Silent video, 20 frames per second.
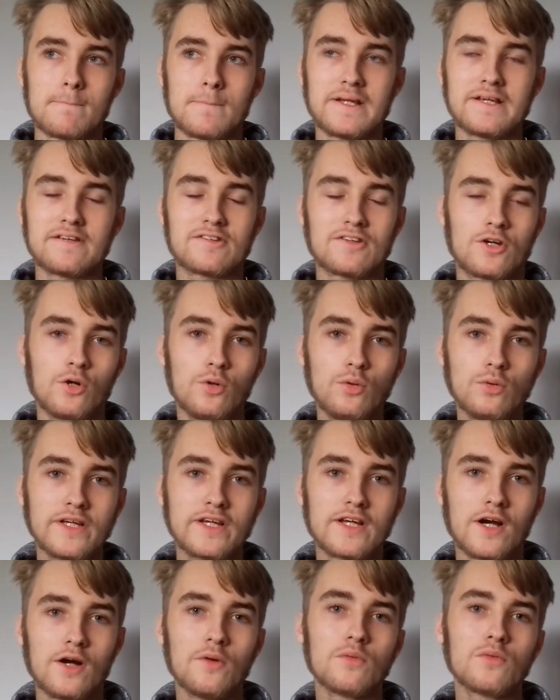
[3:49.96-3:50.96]
it's called the
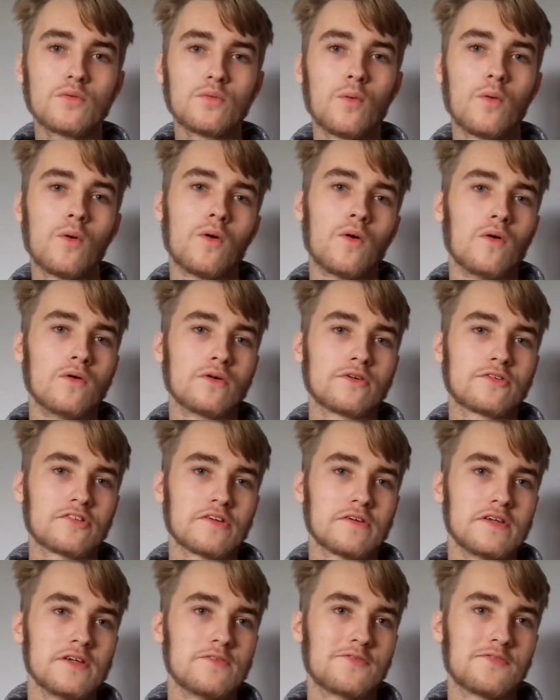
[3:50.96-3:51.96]
Cold War, so
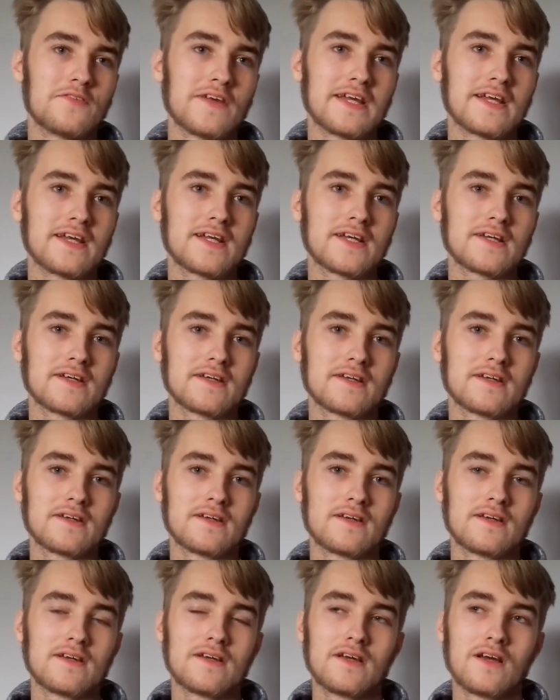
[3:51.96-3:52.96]
you think,
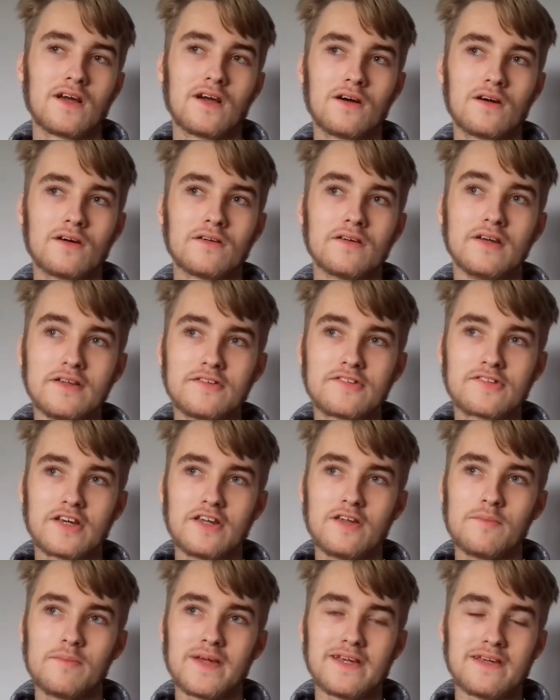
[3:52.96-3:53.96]
oh, it's
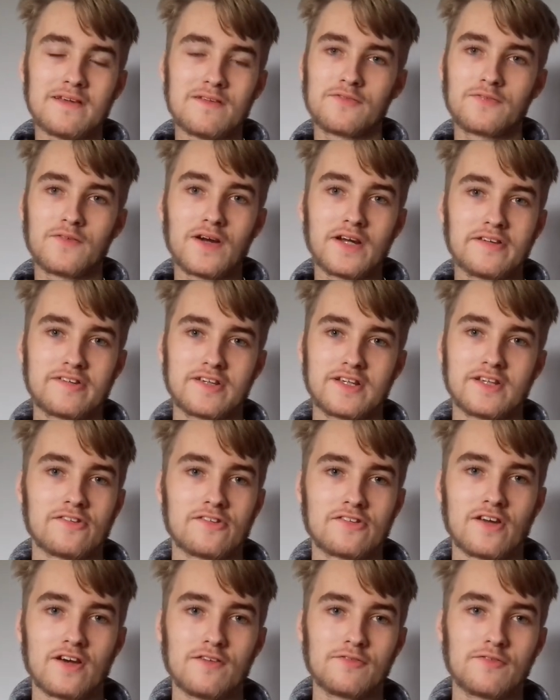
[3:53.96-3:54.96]
going to be fighting and
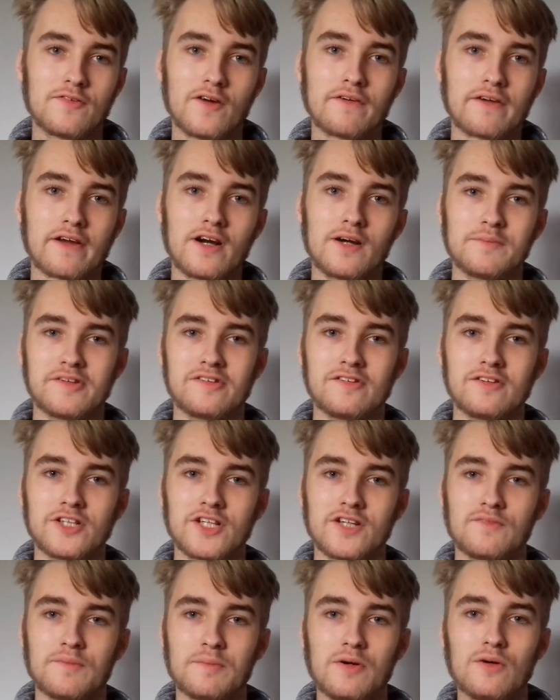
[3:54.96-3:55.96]
stuff, throwing armies at each
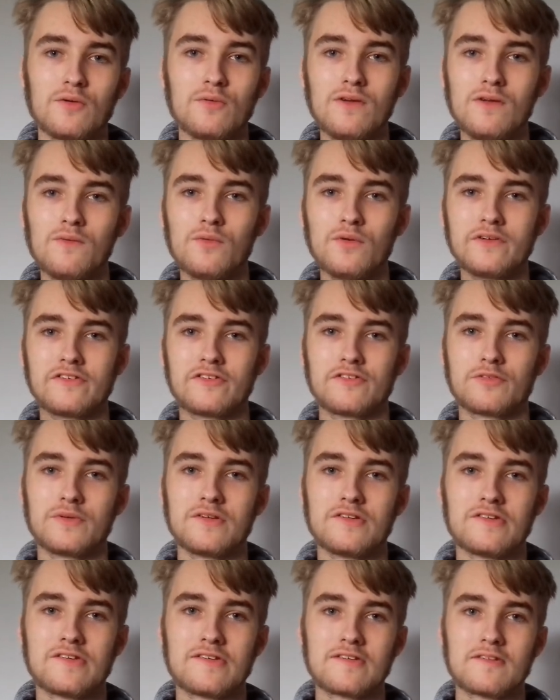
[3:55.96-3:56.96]
other. But all it
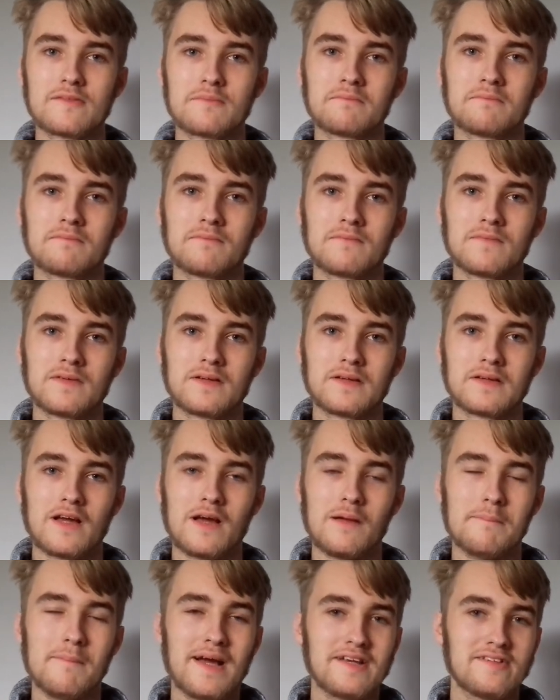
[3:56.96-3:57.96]
was
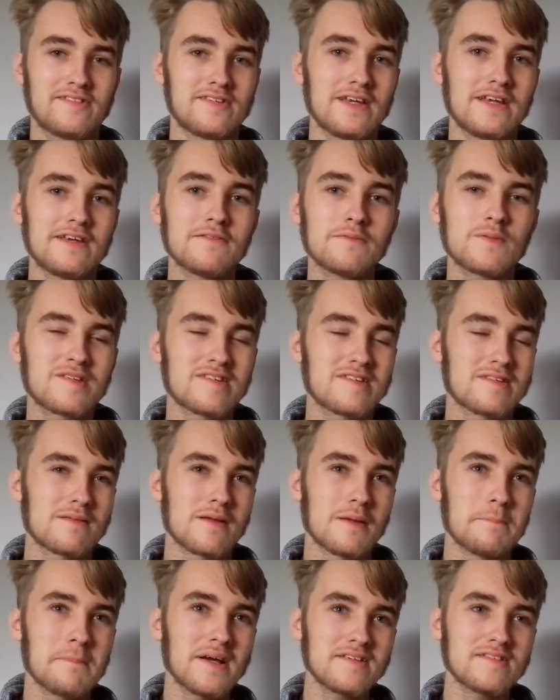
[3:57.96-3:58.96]
a
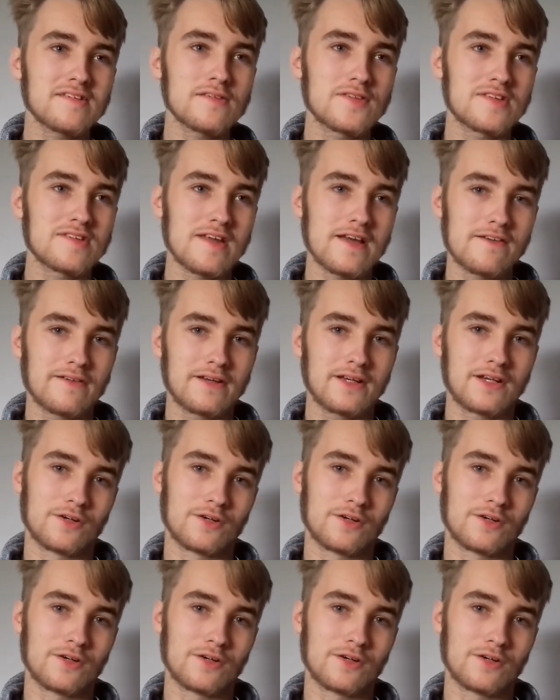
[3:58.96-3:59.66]
massive staring